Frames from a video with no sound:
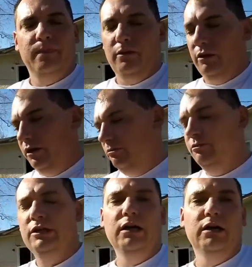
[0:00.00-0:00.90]
the light
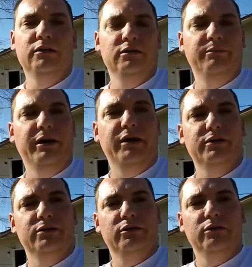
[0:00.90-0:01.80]
went on in the back
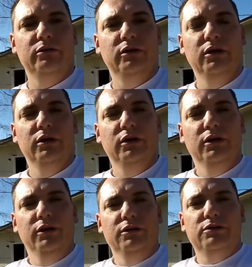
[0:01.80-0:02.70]
so
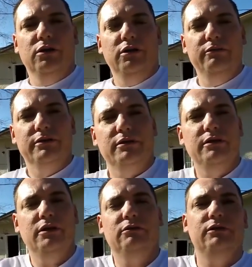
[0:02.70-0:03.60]
so obviously
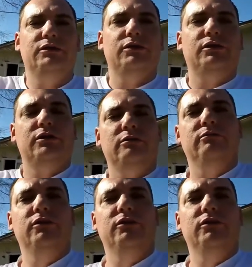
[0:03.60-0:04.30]
there was just something